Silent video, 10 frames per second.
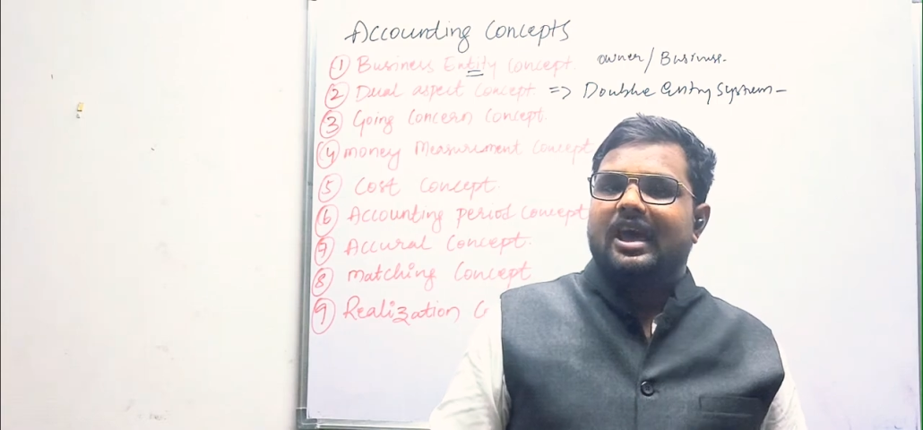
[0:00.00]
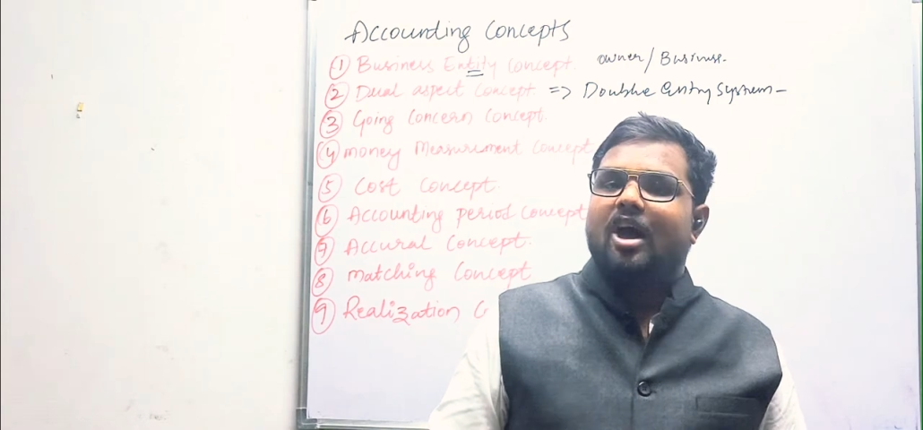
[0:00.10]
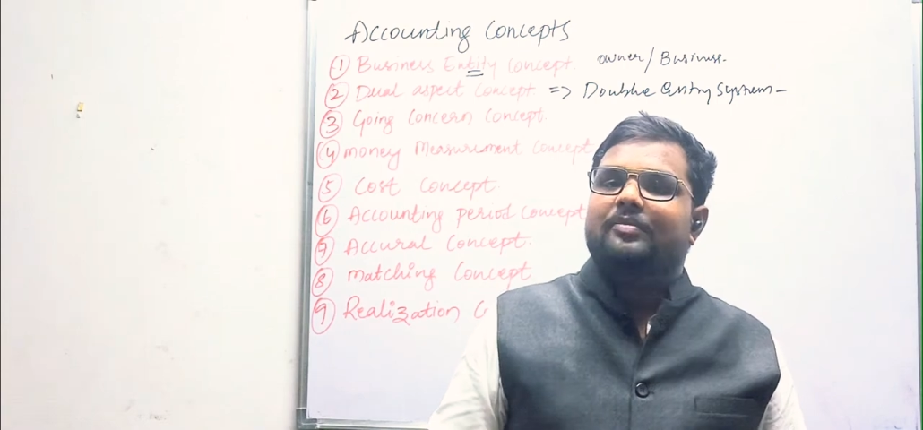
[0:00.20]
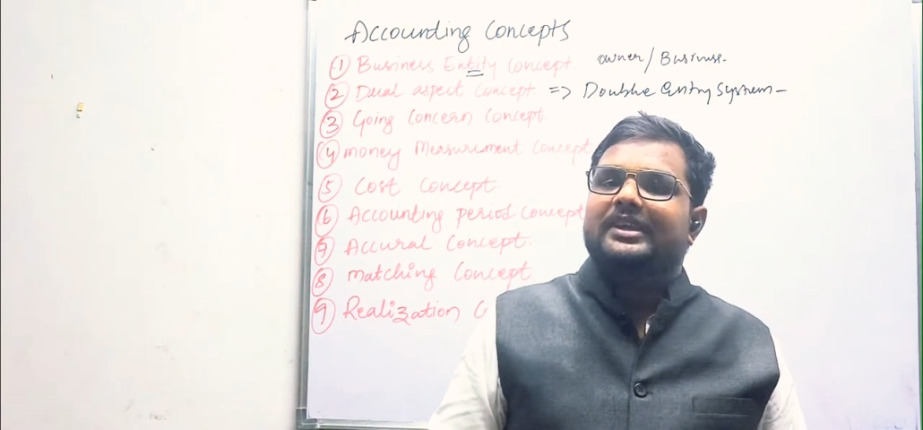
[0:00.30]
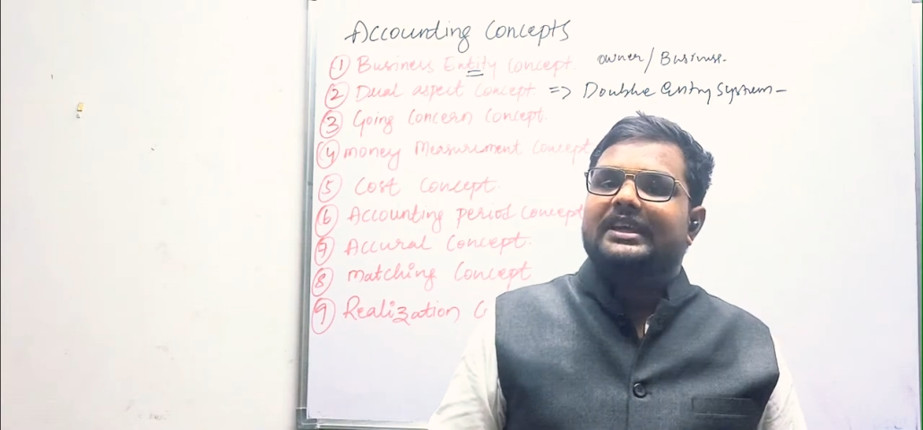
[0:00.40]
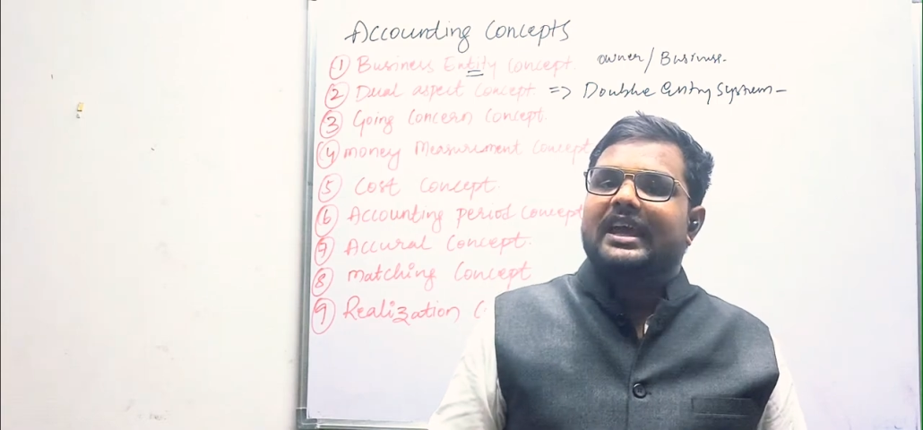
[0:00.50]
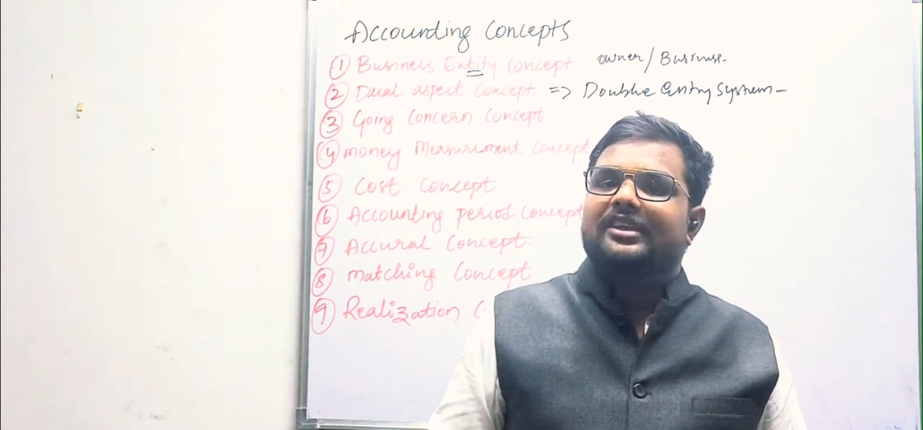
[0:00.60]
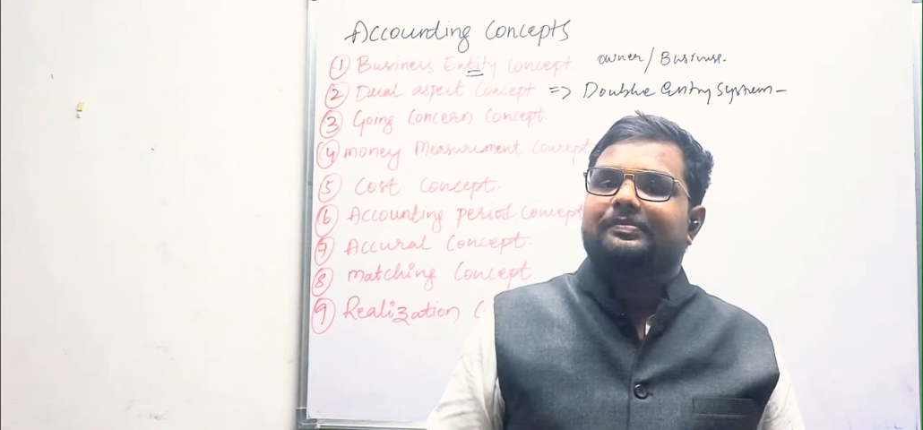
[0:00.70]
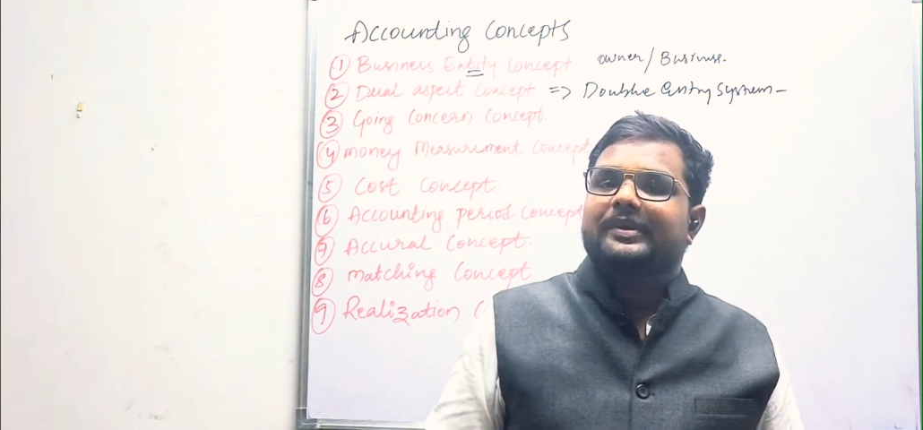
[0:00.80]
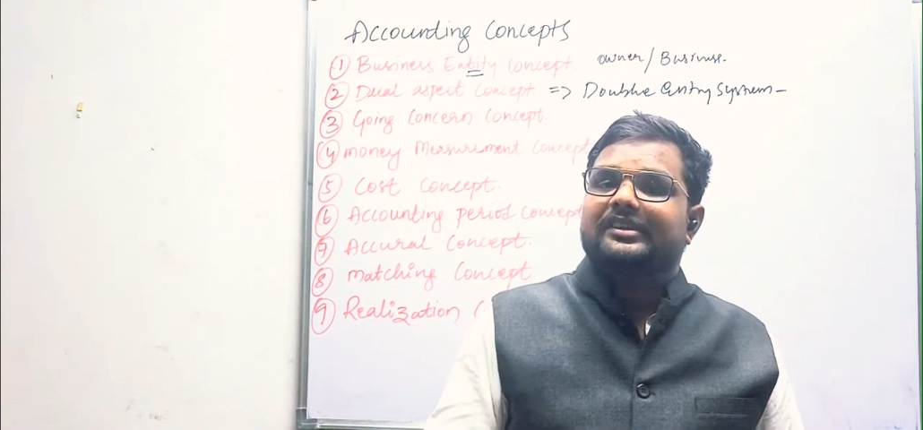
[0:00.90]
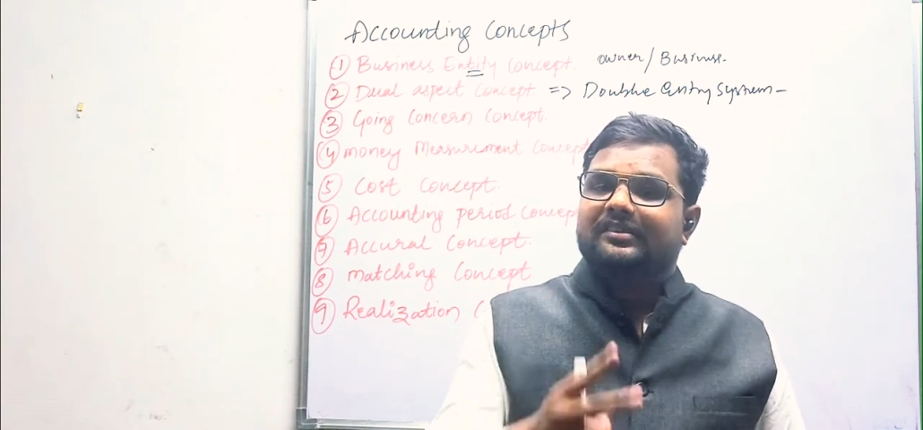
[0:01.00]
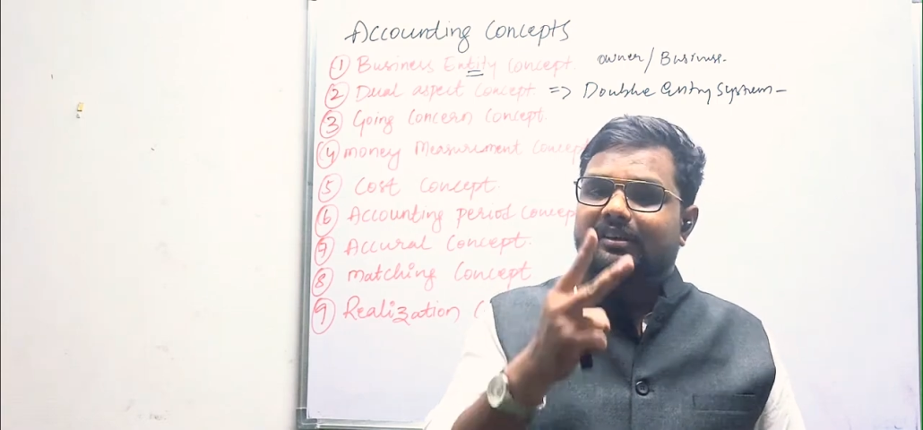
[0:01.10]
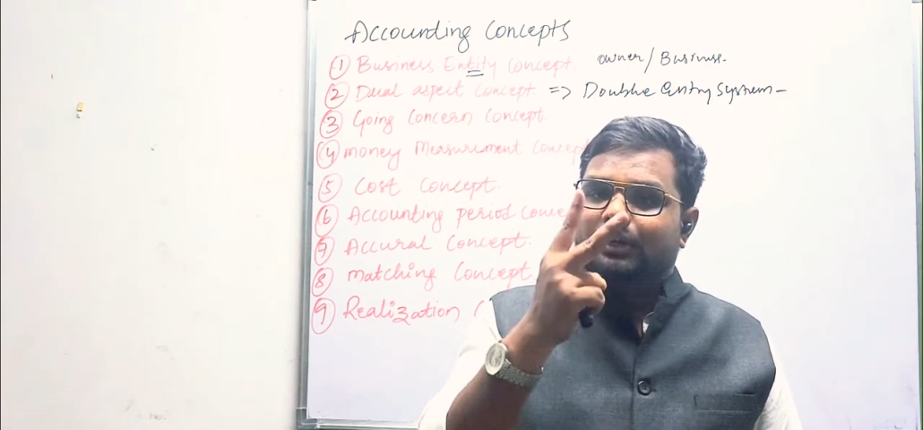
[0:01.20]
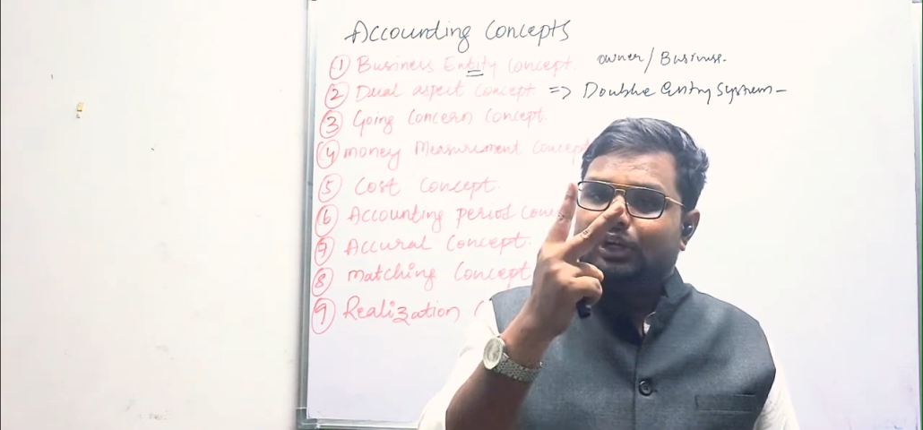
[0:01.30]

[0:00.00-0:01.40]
How many aspects?